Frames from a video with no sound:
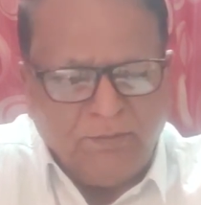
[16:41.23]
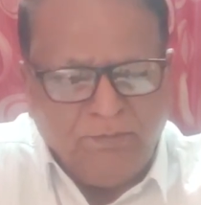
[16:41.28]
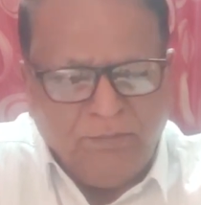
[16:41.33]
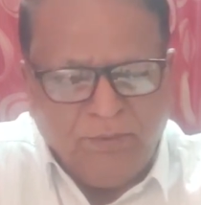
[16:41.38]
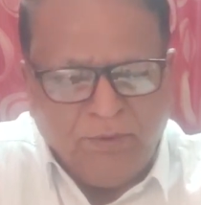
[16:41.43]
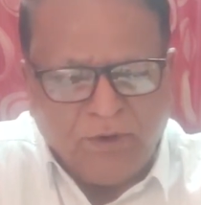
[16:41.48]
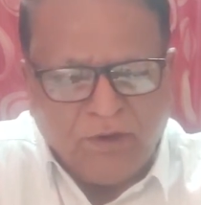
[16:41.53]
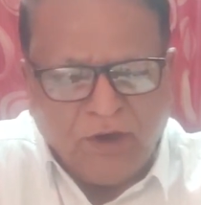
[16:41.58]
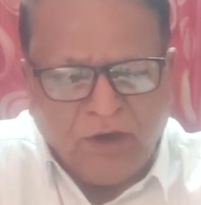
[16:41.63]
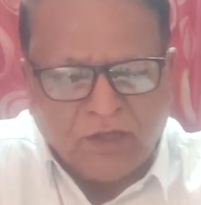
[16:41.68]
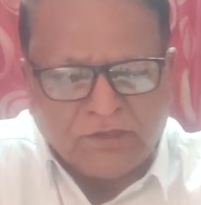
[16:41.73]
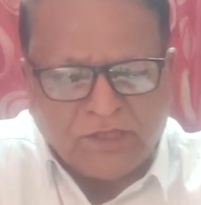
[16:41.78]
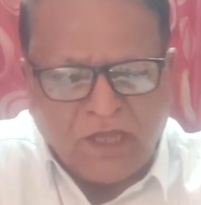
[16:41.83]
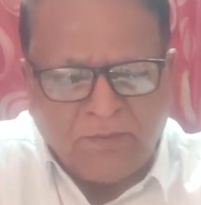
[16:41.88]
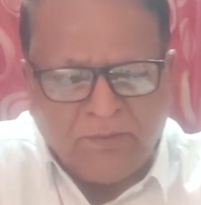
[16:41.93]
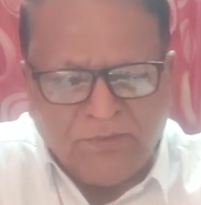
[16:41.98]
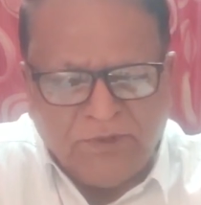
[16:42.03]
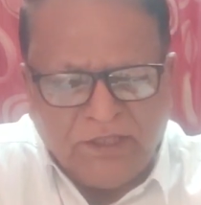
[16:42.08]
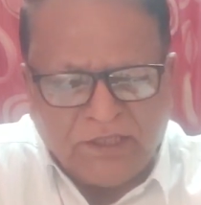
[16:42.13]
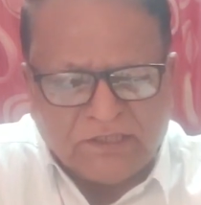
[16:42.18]
Because
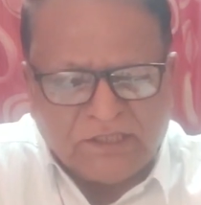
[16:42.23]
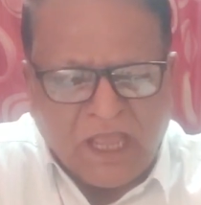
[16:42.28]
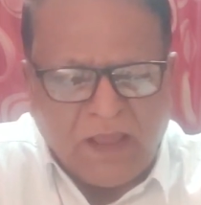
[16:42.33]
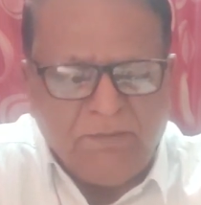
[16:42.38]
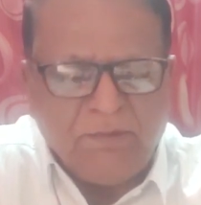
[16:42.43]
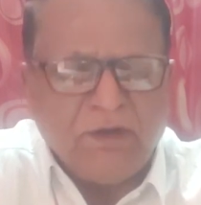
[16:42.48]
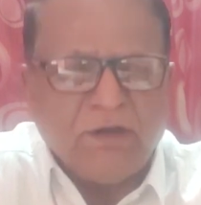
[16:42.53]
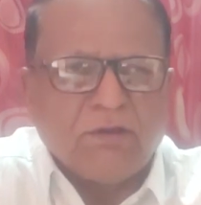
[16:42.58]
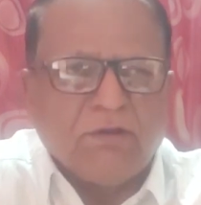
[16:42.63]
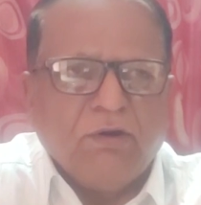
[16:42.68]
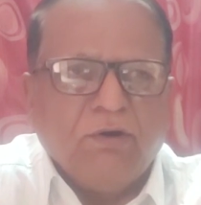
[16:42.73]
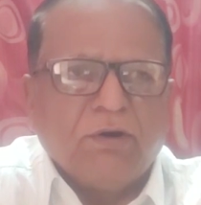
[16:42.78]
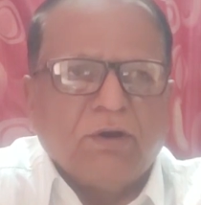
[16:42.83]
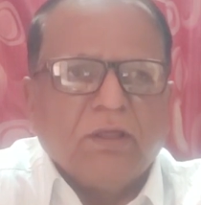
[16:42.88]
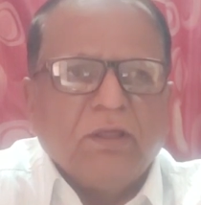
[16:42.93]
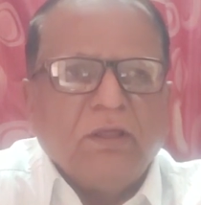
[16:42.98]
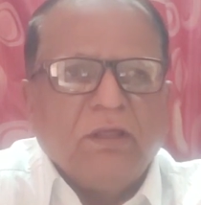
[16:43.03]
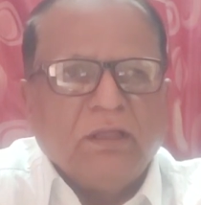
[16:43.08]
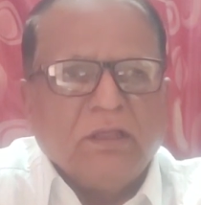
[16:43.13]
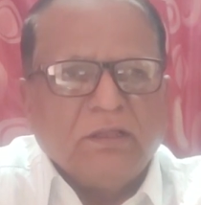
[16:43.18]
of this
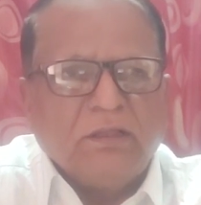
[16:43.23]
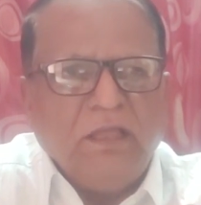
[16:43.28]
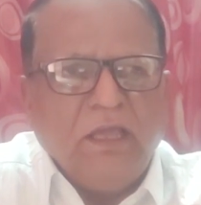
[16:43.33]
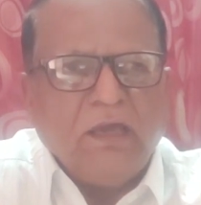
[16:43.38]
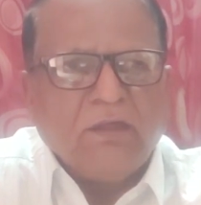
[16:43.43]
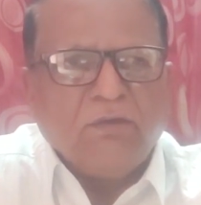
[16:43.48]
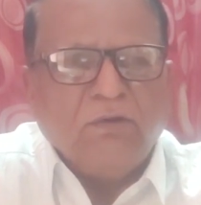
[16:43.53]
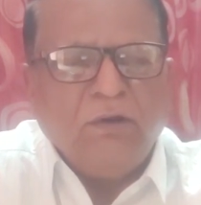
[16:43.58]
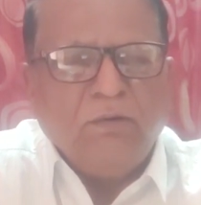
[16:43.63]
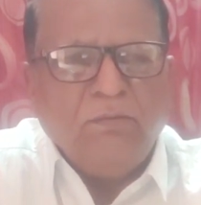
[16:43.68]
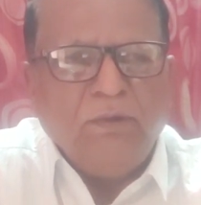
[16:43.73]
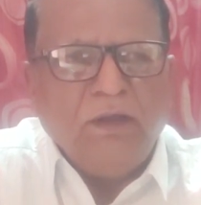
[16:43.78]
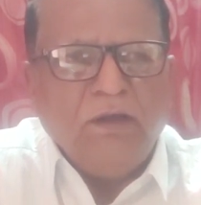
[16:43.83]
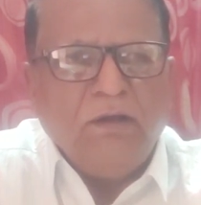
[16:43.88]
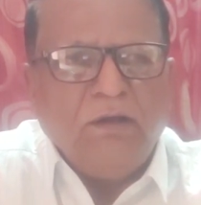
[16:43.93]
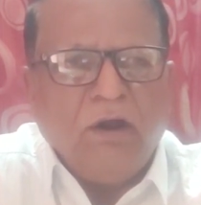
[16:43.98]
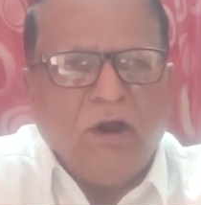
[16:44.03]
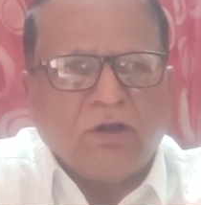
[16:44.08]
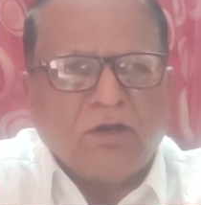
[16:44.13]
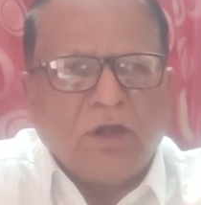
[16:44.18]
road, there will be
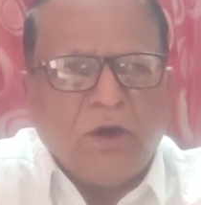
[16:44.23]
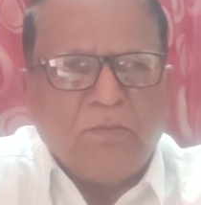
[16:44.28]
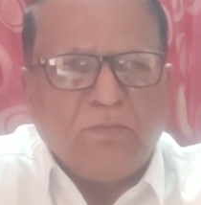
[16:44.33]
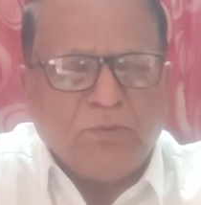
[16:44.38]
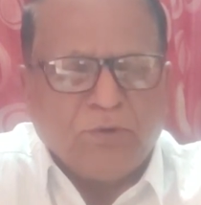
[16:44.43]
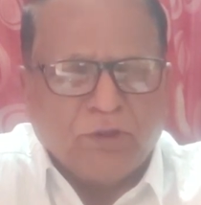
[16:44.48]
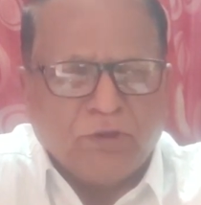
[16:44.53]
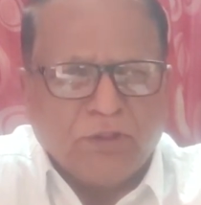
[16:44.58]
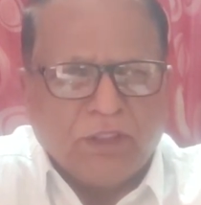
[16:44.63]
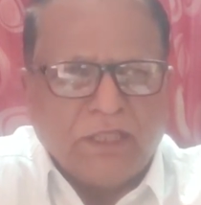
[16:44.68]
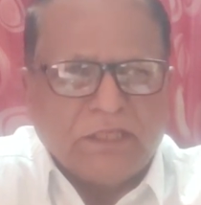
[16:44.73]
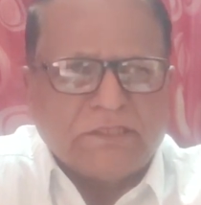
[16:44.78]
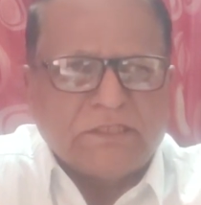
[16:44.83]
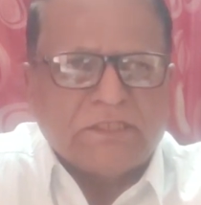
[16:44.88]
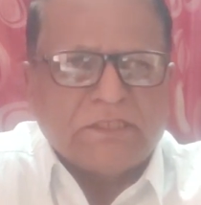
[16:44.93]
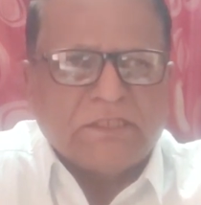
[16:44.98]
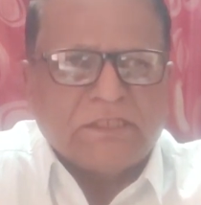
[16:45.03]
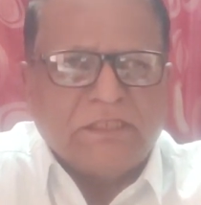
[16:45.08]
lot of progress.